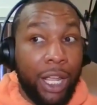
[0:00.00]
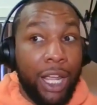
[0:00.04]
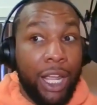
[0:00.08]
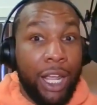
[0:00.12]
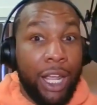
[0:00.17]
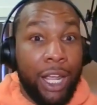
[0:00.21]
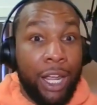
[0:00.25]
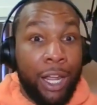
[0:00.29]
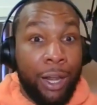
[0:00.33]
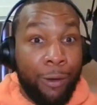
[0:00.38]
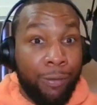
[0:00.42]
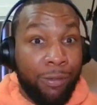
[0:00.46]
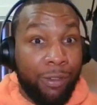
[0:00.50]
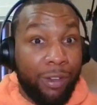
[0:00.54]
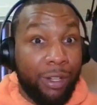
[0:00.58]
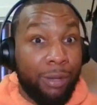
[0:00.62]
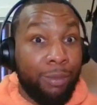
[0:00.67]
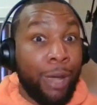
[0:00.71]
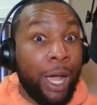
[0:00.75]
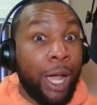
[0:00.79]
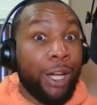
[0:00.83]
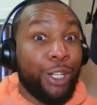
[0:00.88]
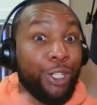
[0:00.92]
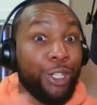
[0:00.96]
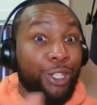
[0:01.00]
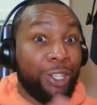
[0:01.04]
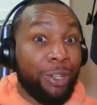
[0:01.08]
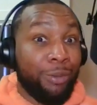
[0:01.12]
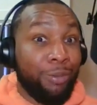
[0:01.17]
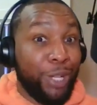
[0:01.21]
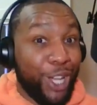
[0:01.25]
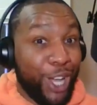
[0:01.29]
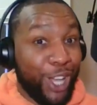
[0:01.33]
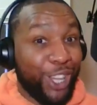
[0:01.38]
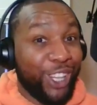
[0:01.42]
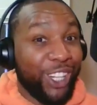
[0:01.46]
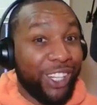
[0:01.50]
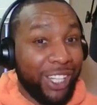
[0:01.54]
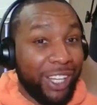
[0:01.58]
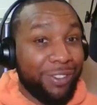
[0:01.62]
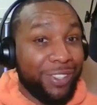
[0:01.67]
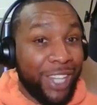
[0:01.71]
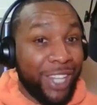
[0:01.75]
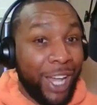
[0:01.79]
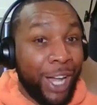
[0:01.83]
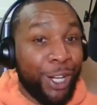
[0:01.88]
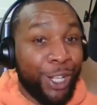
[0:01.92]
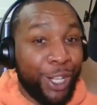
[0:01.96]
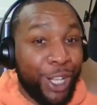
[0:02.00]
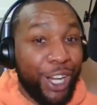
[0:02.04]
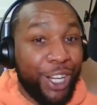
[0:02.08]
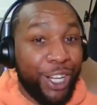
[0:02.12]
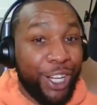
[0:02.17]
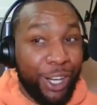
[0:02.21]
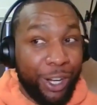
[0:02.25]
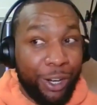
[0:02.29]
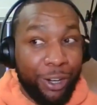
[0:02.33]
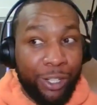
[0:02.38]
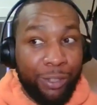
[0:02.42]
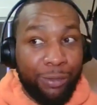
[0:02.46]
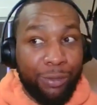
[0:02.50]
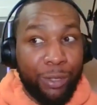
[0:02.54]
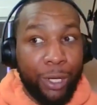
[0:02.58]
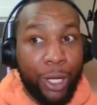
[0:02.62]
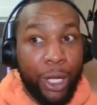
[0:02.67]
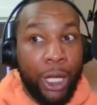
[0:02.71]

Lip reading: everybody should be on the left side of that narrative,